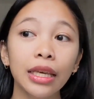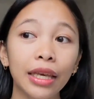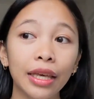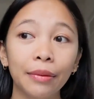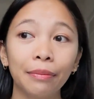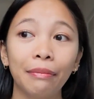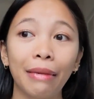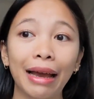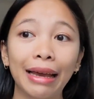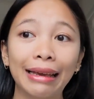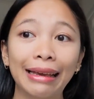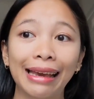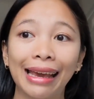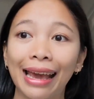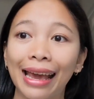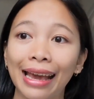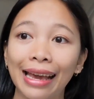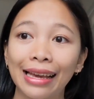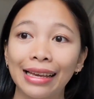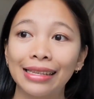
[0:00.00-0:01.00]
In my
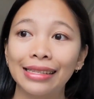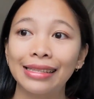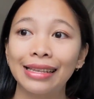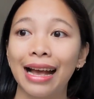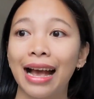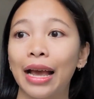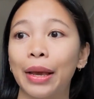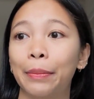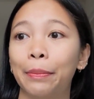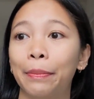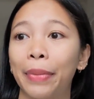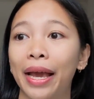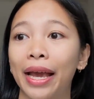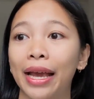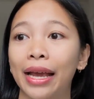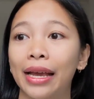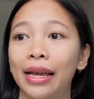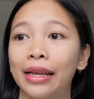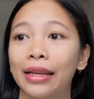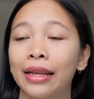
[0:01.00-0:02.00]
case, I
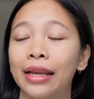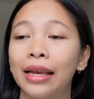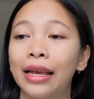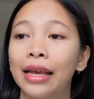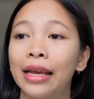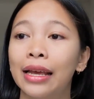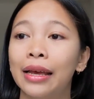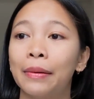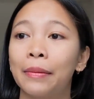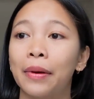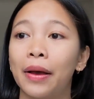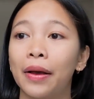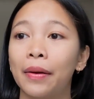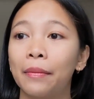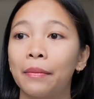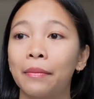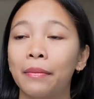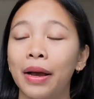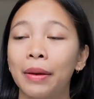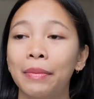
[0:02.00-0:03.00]
paid
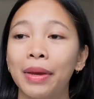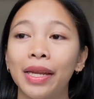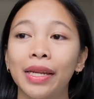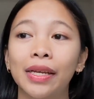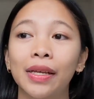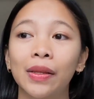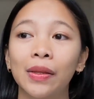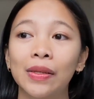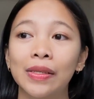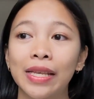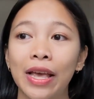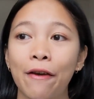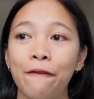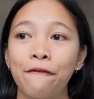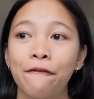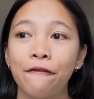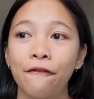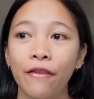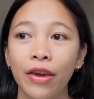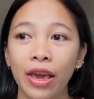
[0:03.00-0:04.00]
my medical
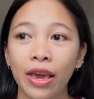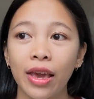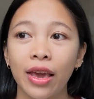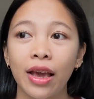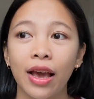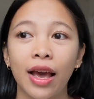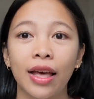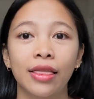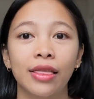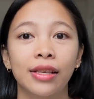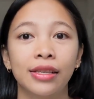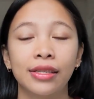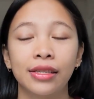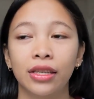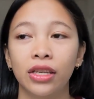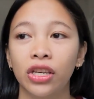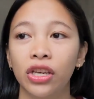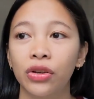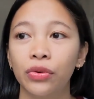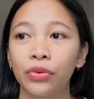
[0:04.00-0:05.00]
exam fee at the
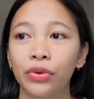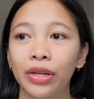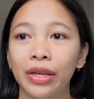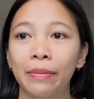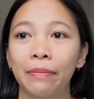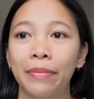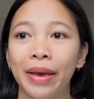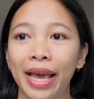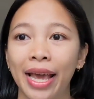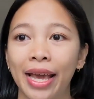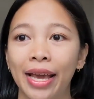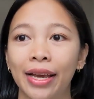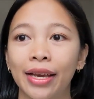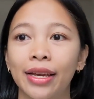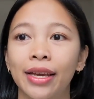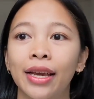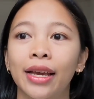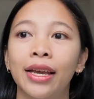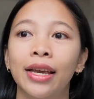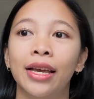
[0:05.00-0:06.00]
security
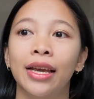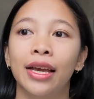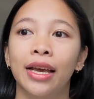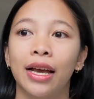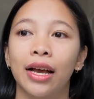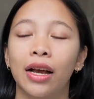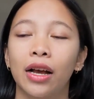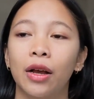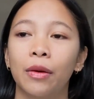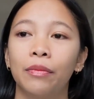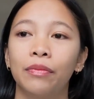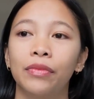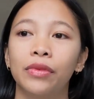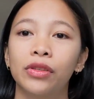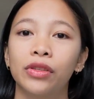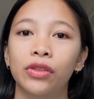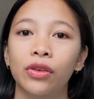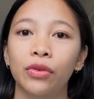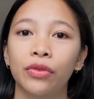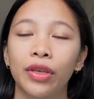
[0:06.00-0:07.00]
bank. Um,
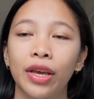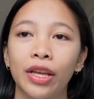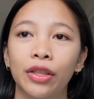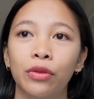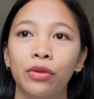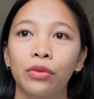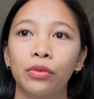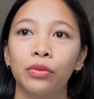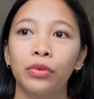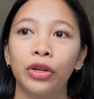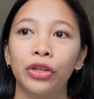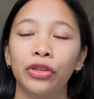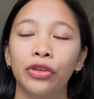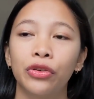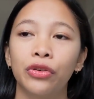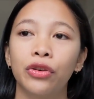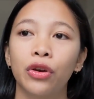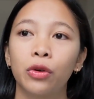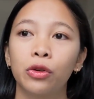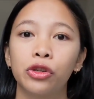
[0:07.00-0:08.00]
so then when
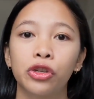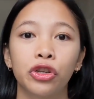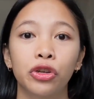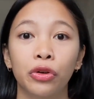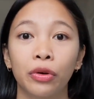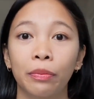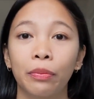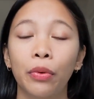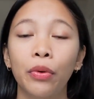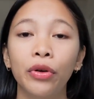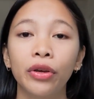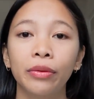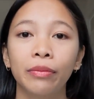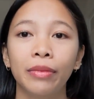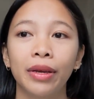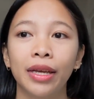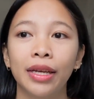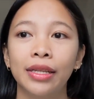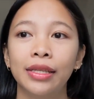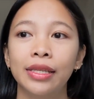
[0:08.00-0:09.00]
you go to your
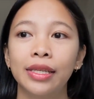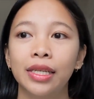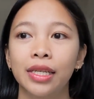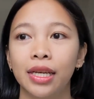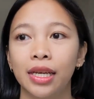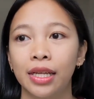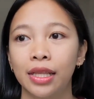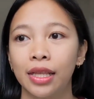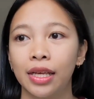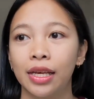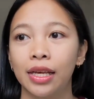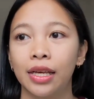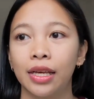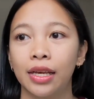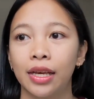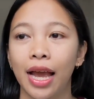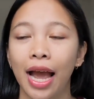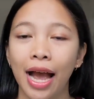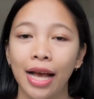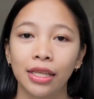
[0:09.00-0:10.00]
appointment and
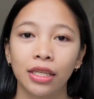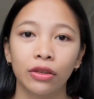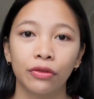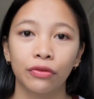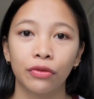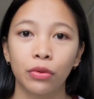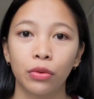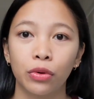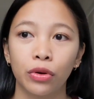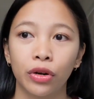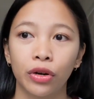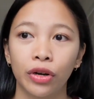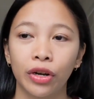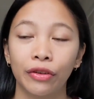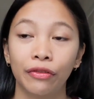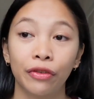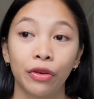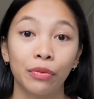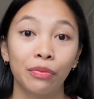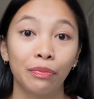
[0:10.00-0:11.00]
they ask for
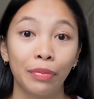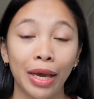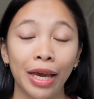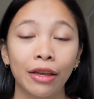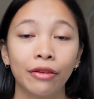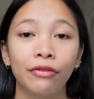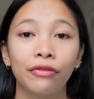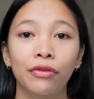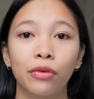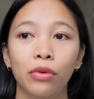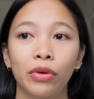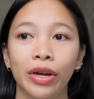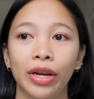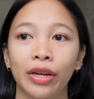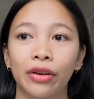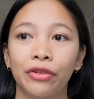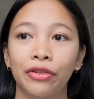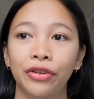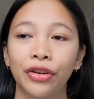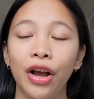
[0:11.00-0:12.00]
if you paid for
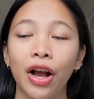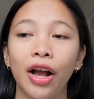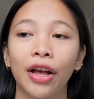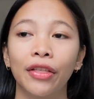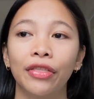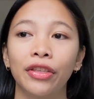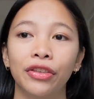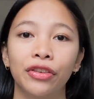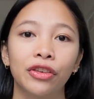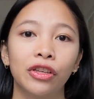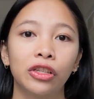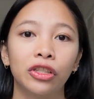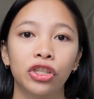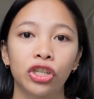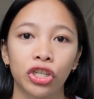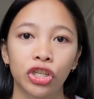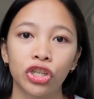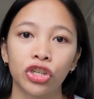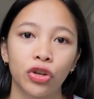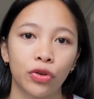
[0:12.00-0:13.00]
it or not, then you'll
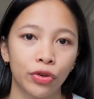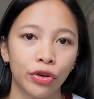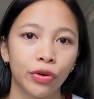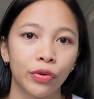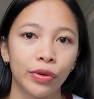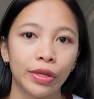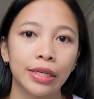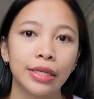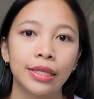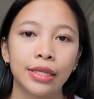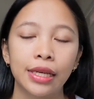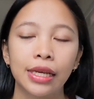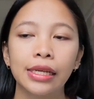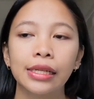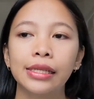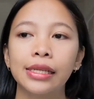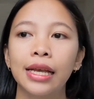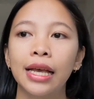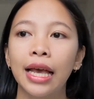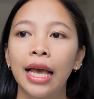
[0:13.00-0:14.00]
just show your
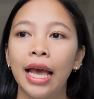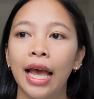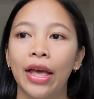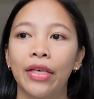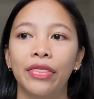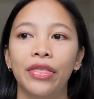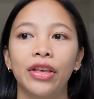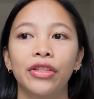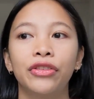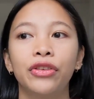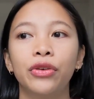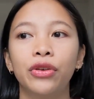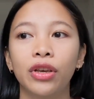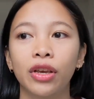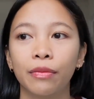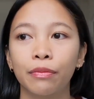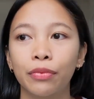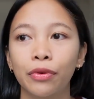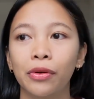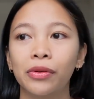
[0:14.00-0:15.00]
receipt and then you
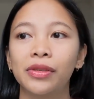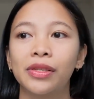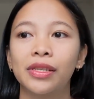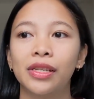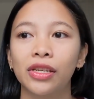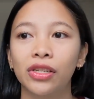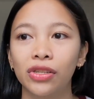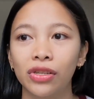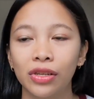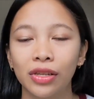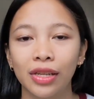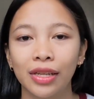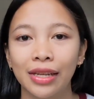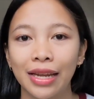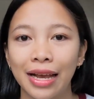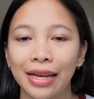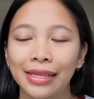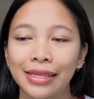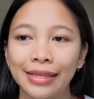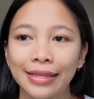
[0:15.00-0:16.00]
can proceed to the
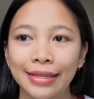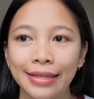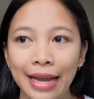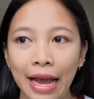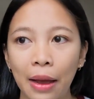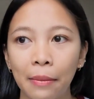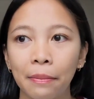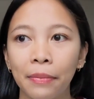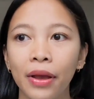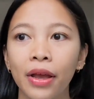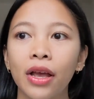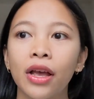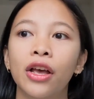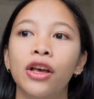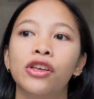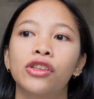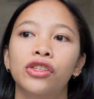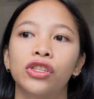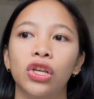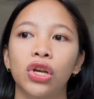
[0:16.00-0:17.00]
next step.
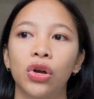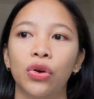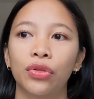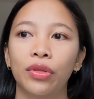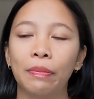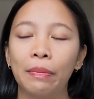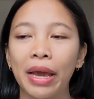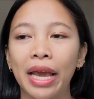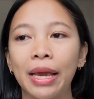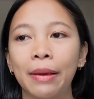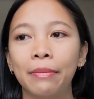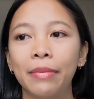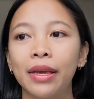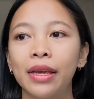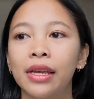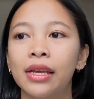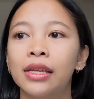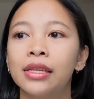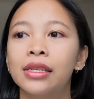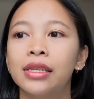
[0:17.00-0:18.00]
So the
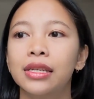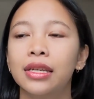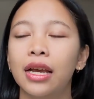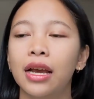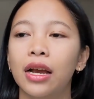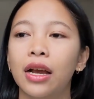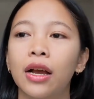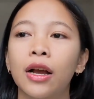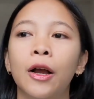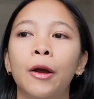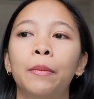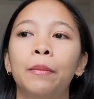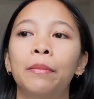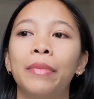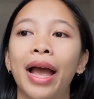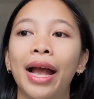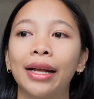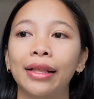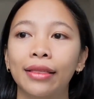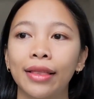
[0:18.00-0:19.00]
payment um,
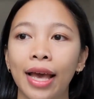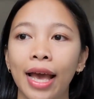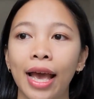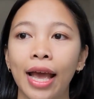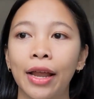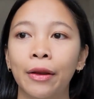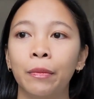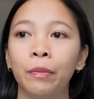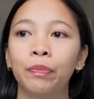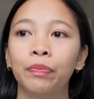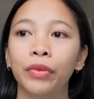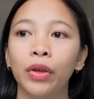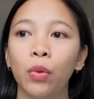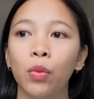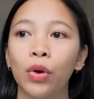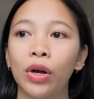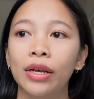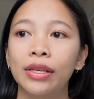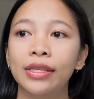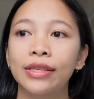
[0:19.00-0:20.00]
back then
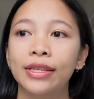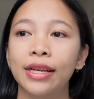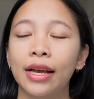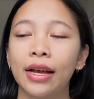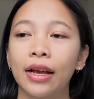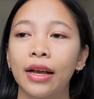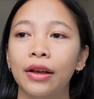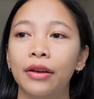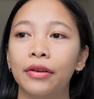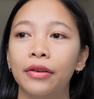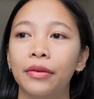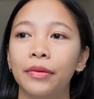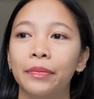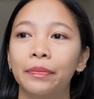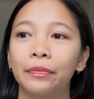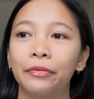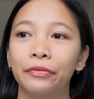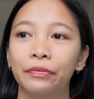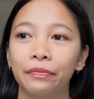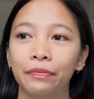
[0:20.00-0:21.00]
was
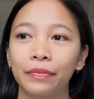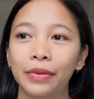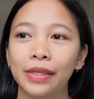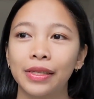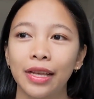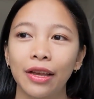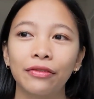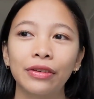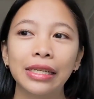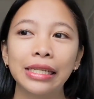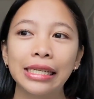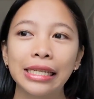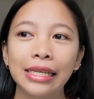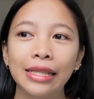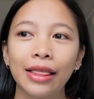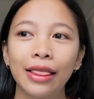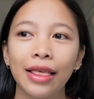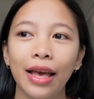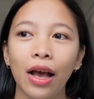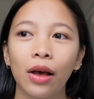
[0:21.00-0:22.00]

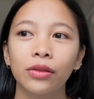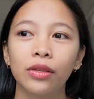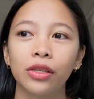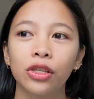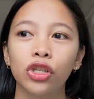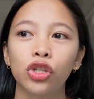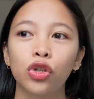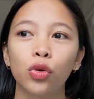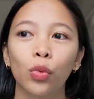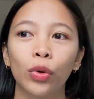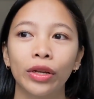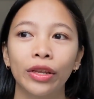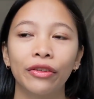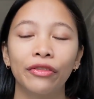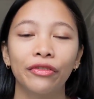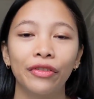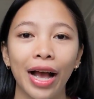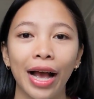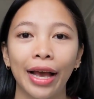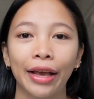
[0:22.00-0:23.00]

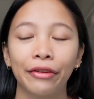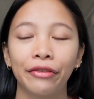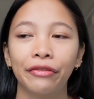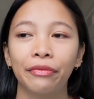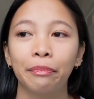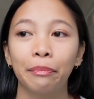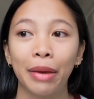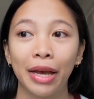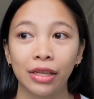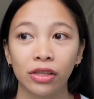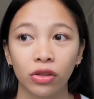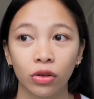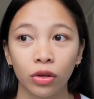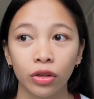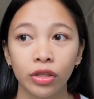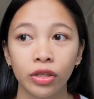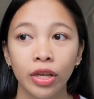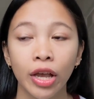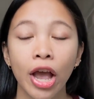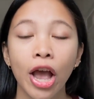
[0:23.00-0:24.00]
17,025
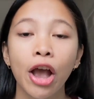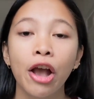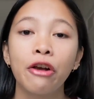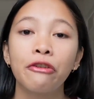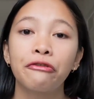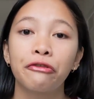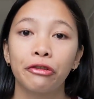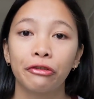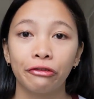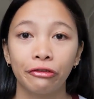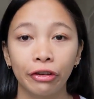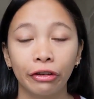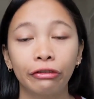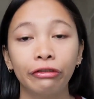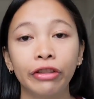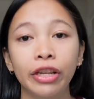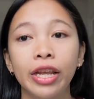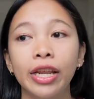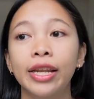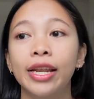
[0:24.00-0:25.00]
pesos for
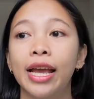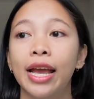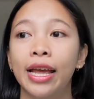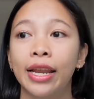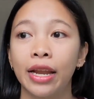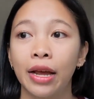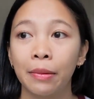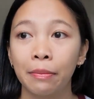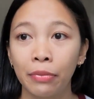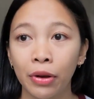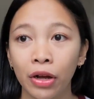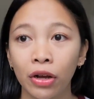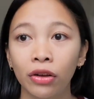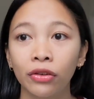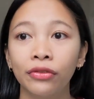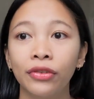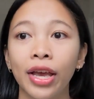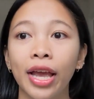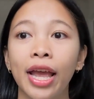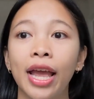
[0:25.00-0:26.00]
15 and
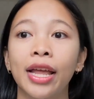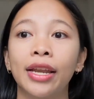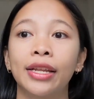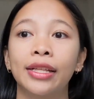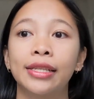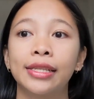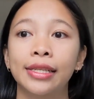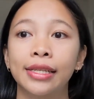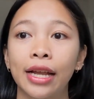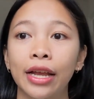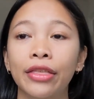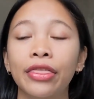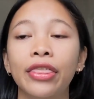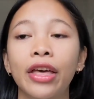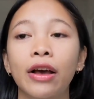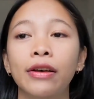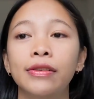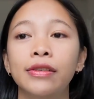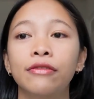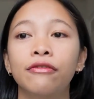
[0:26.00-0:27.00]
above, and it's
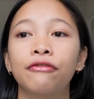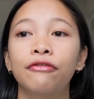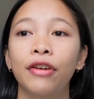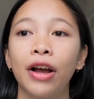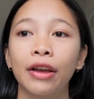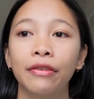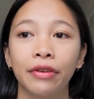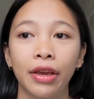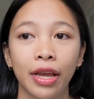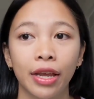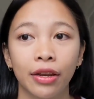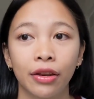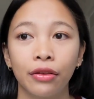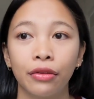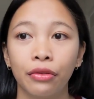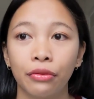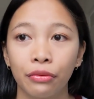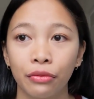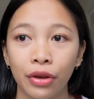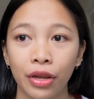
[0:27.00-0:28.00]

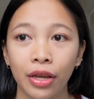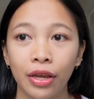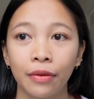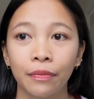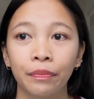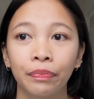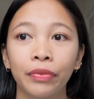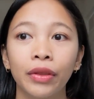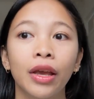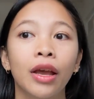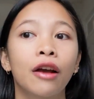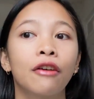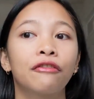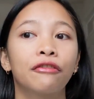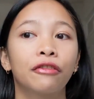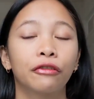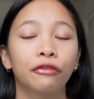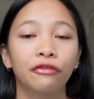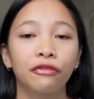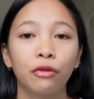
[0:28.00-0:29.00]
9,583
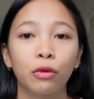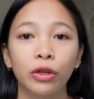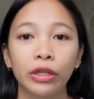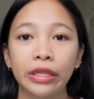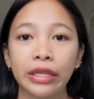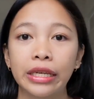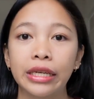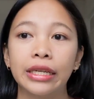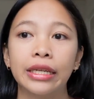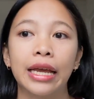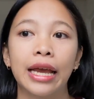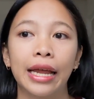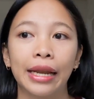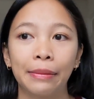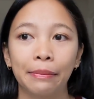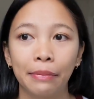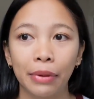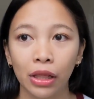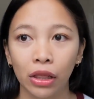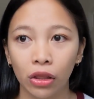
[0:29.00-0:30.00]
for 14
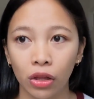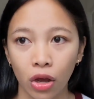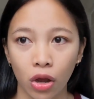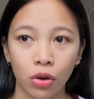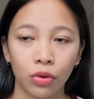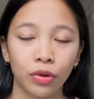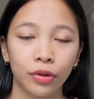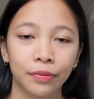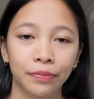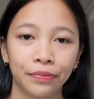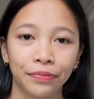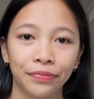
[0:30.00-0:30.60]
and below.